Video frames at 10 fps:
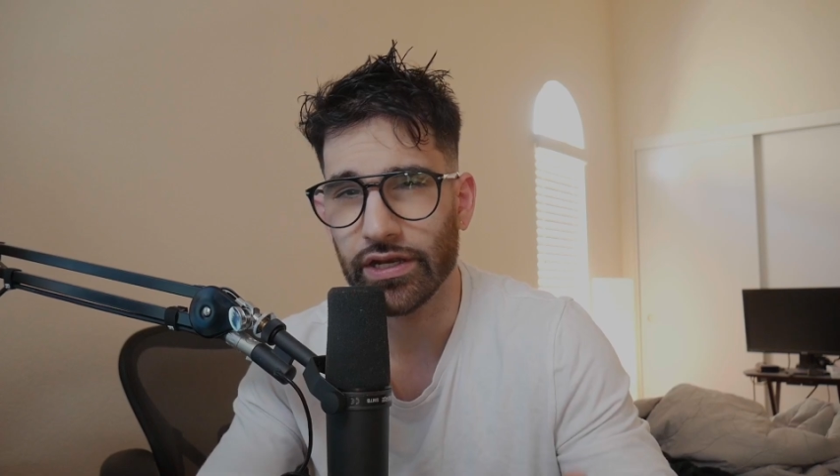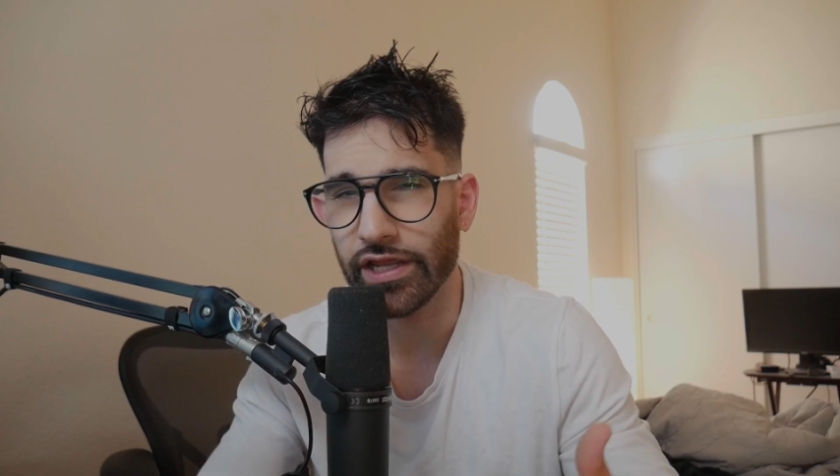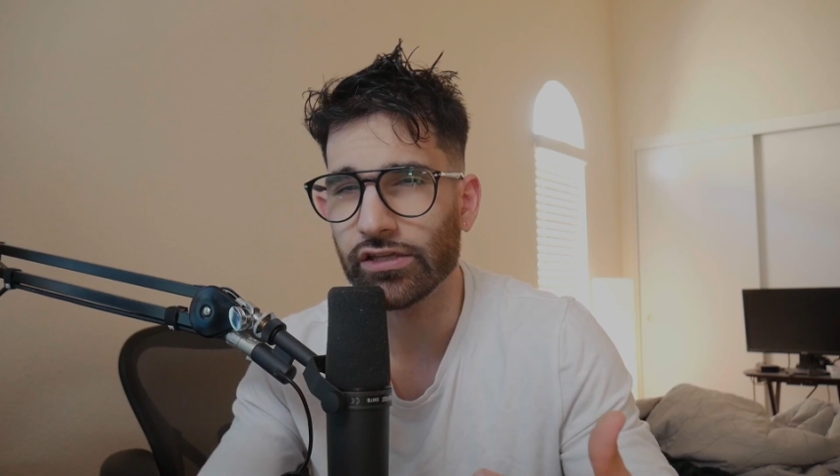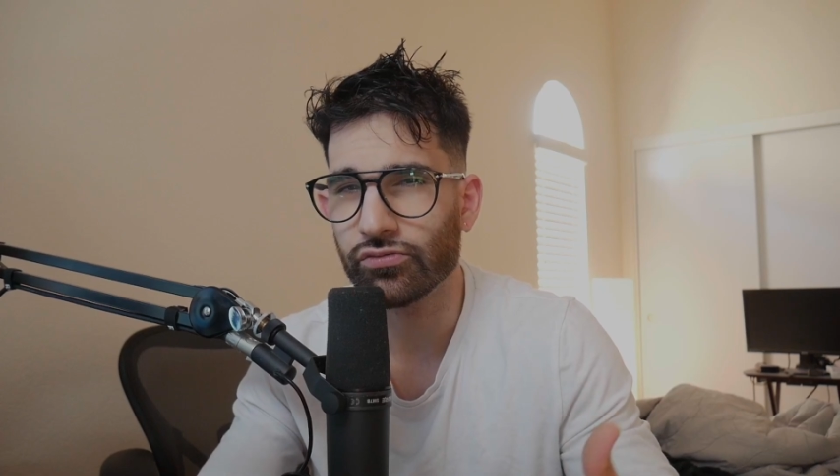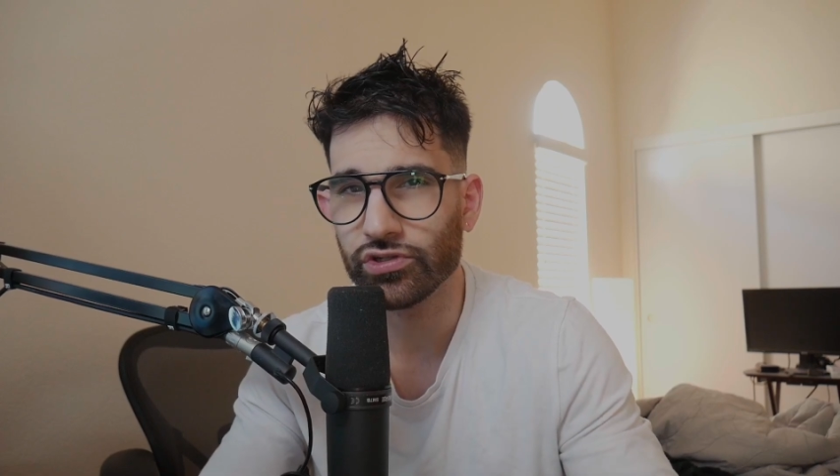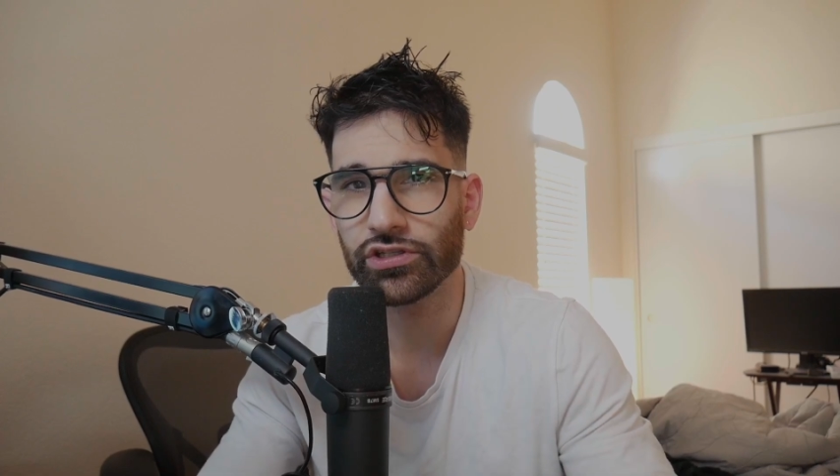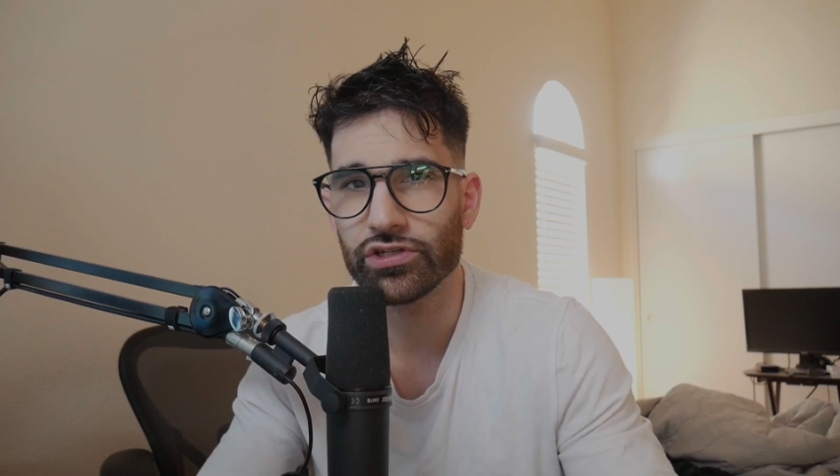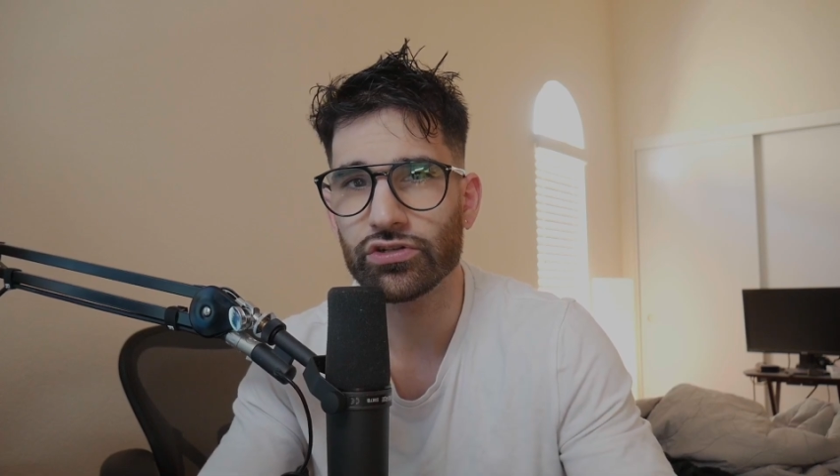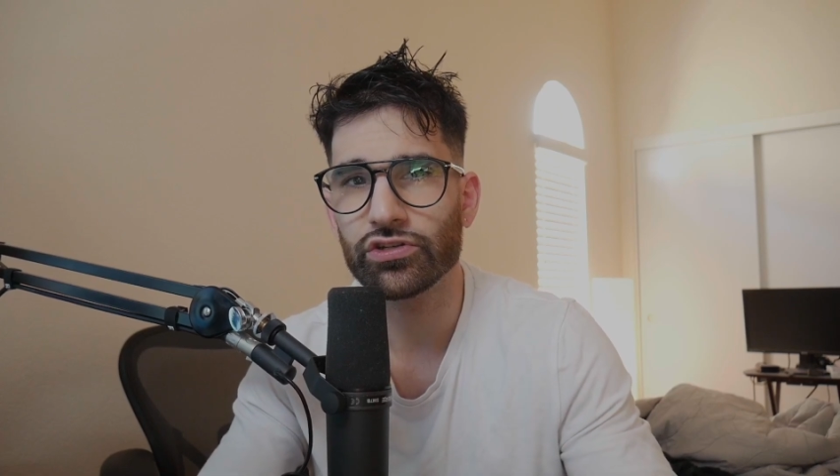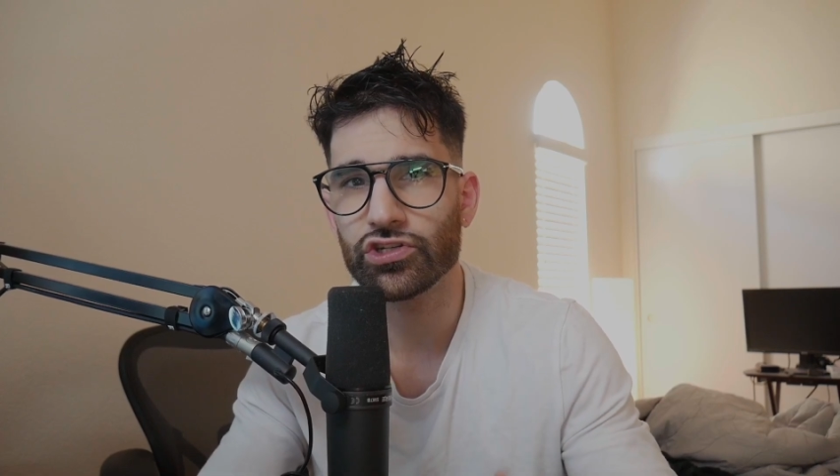Nike really
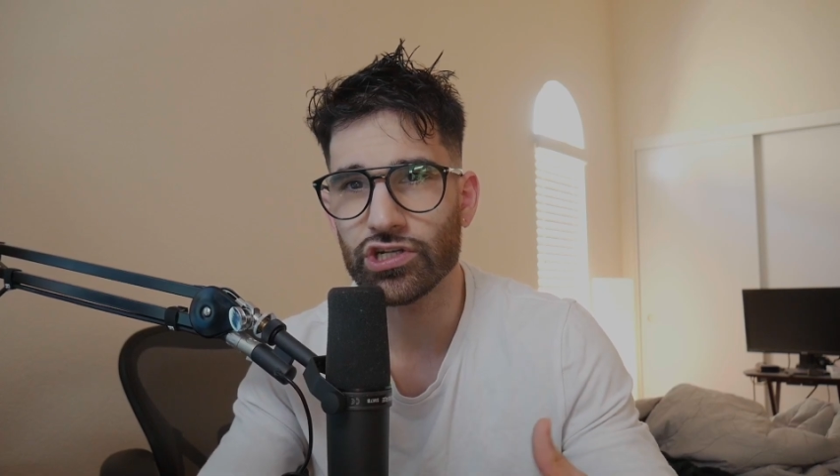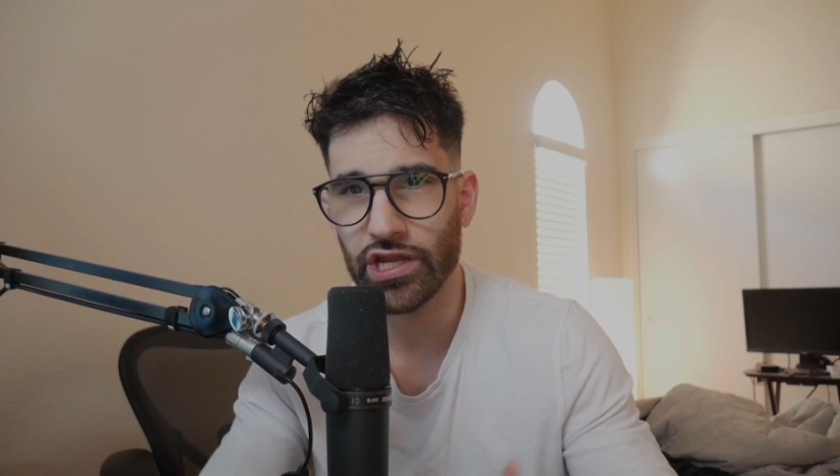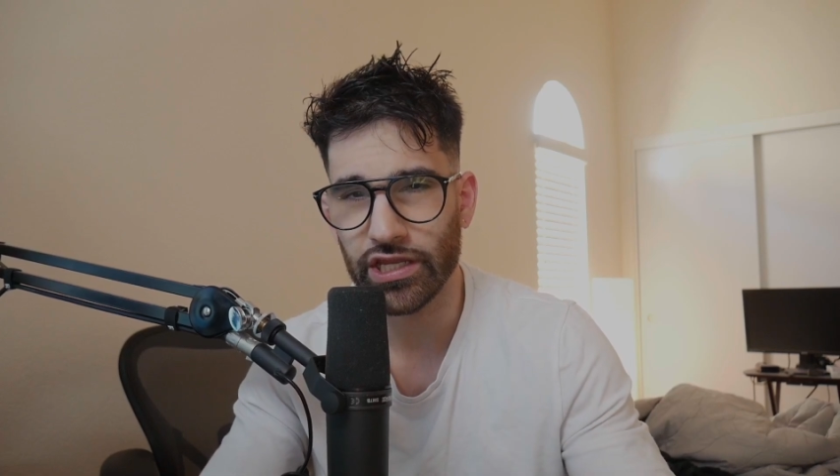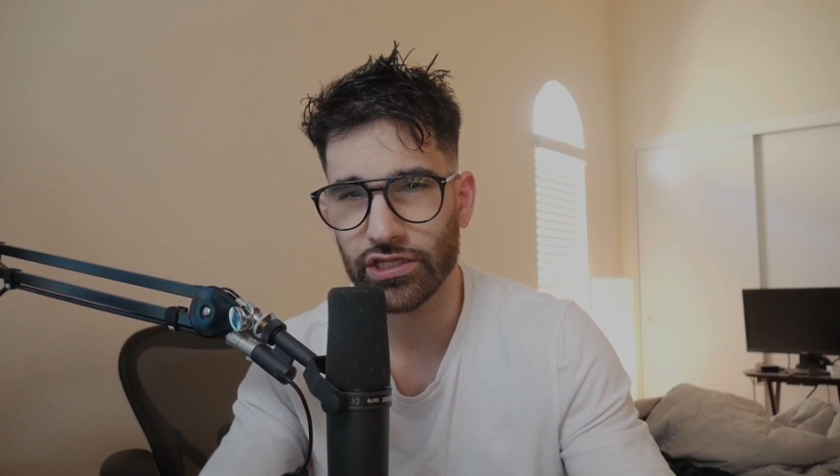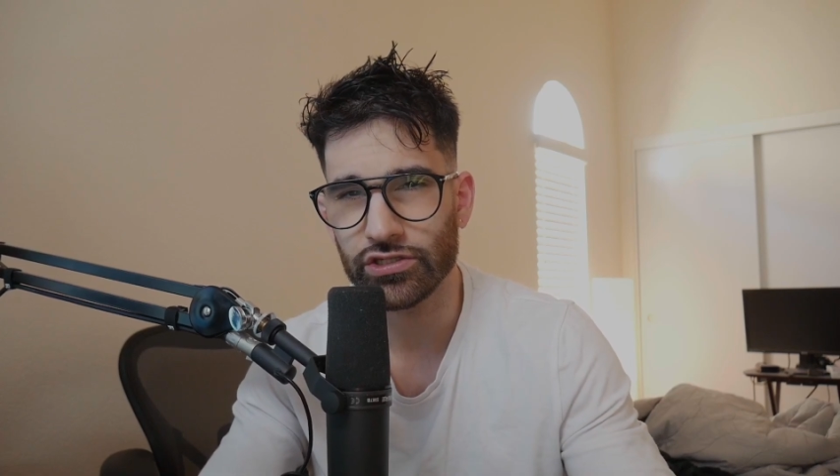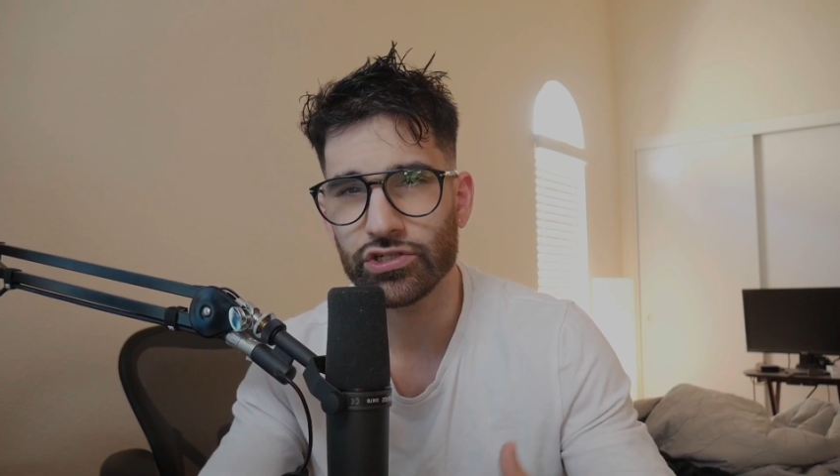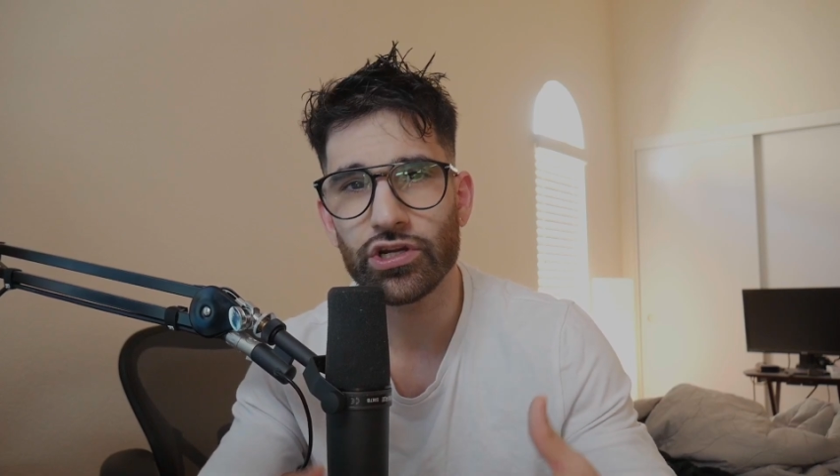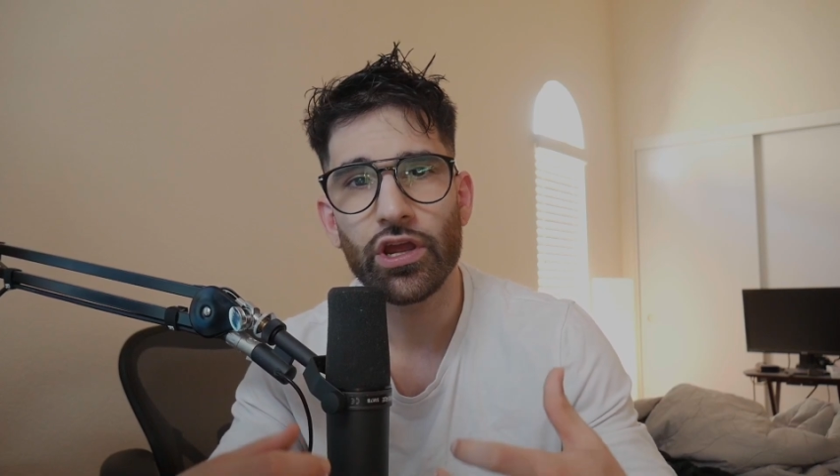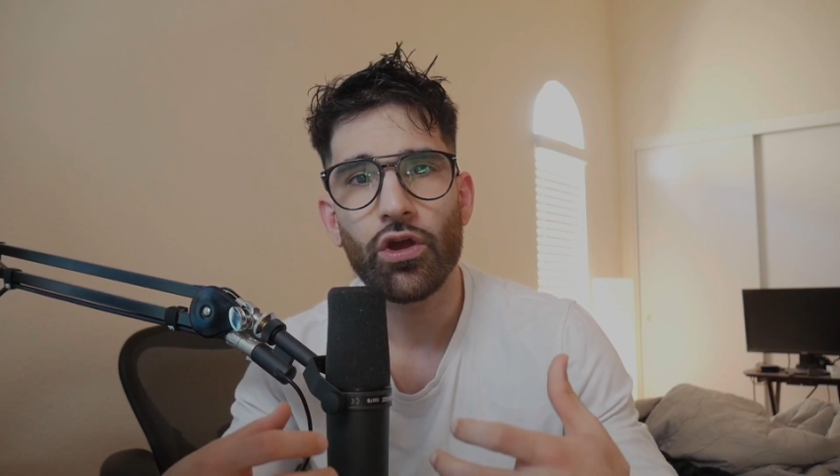should change